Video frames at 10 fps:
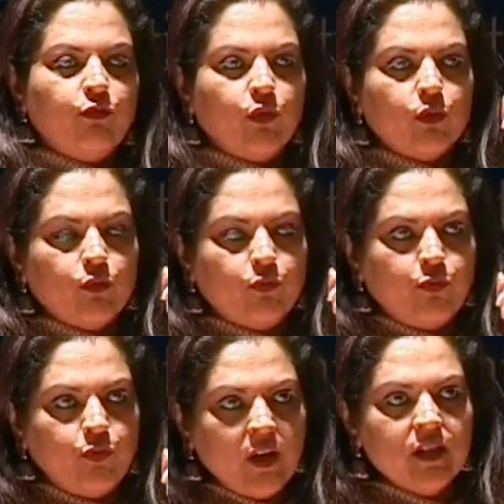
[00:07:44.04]

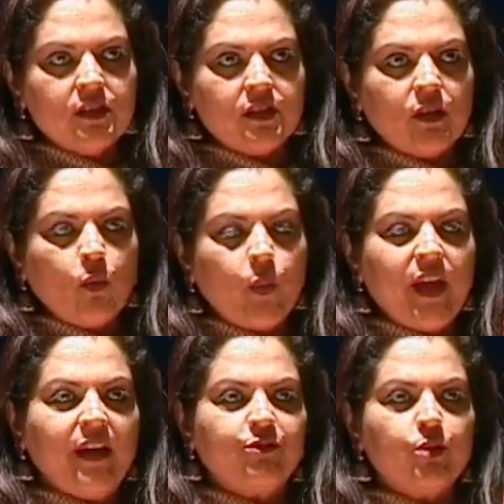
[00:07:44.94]
First,
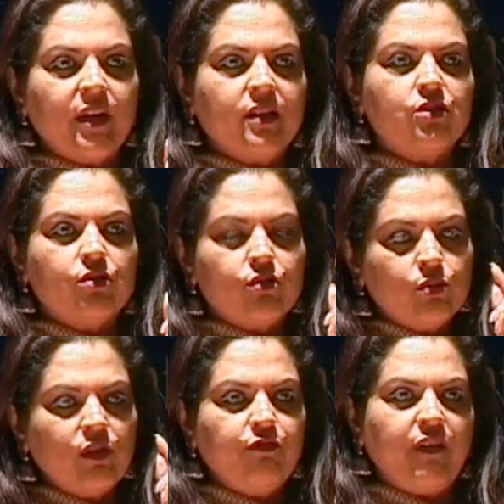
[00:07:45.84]
we have to get
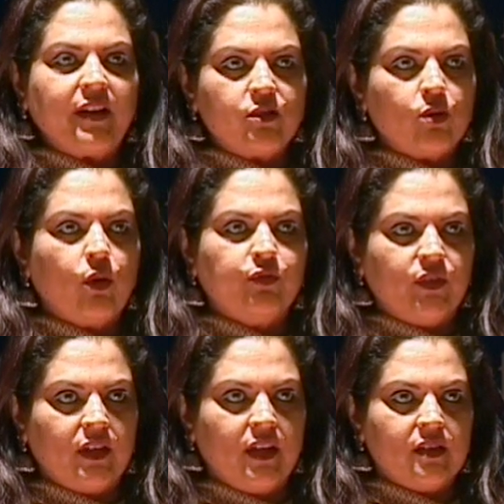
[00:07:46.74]
to the facts
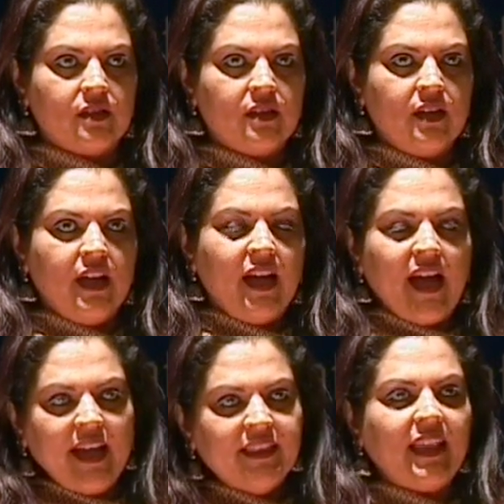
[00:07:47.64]
of the case.
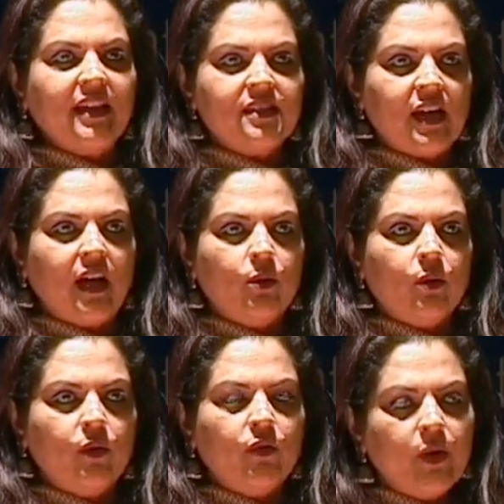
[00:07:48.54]
And that's
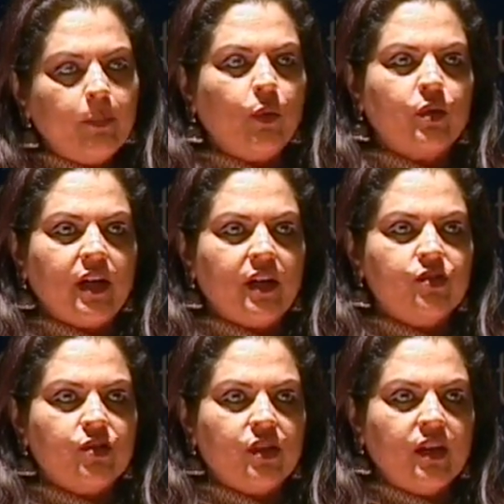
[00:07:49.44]
how
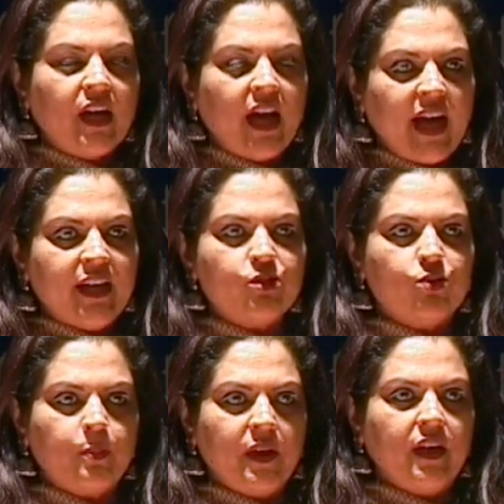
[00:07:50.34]
reportage has
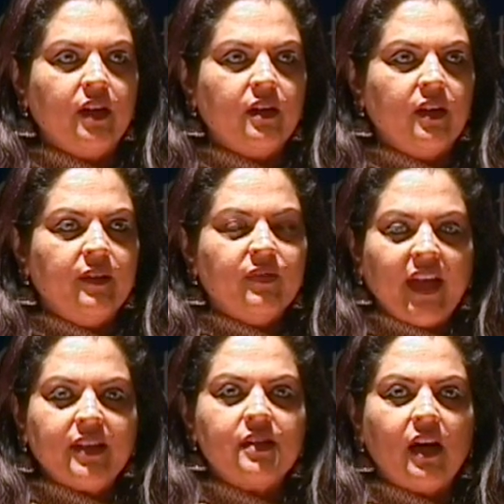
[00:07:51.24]
to begin.
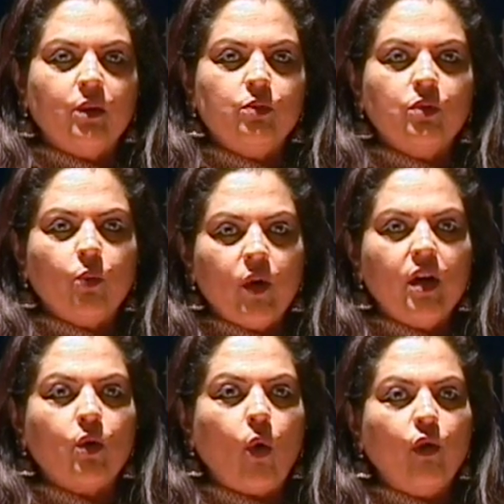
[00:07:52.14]
That's how the
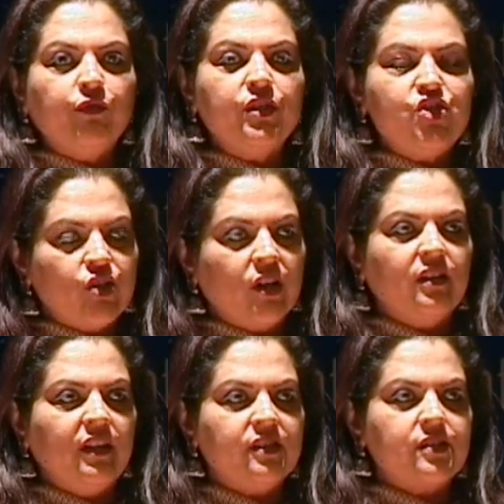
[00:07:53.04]
work of a
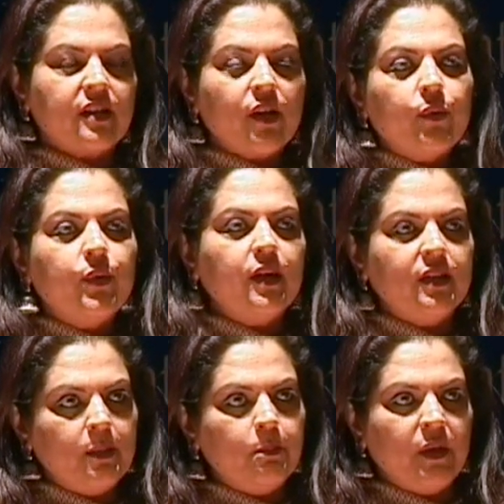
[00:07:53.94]
journalist
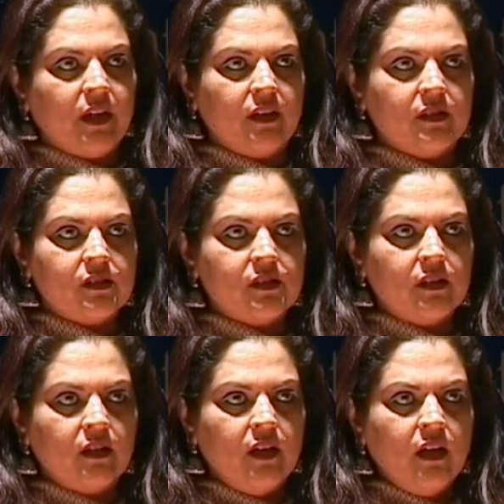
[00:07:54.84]
really begins.
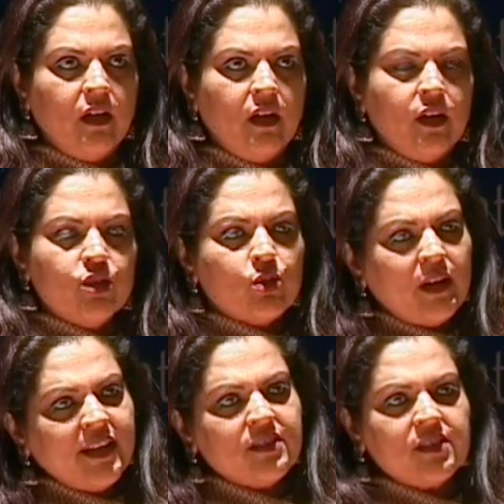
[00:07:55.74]
So
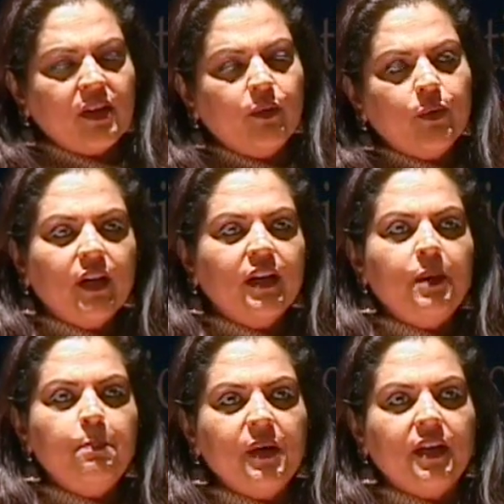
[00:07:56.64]
let's
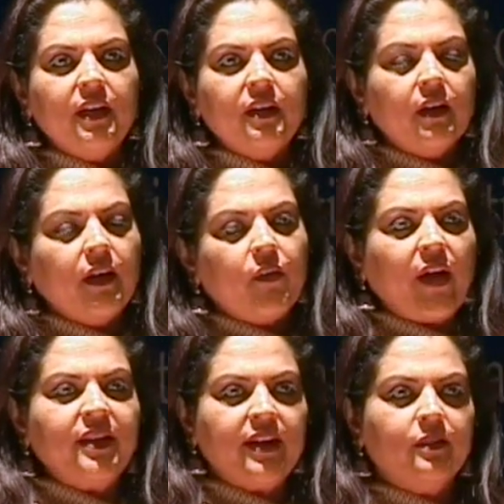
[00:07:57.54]
really begin
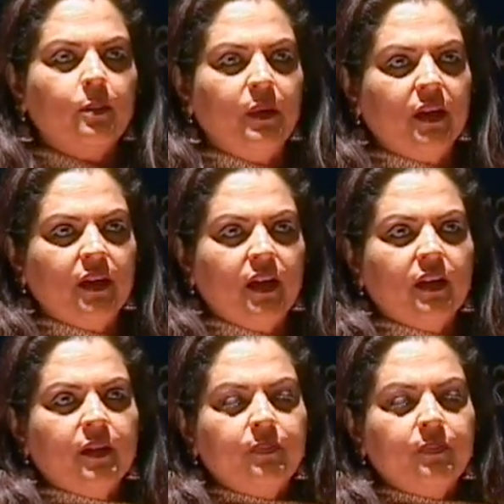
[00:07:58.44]
right at the beginning.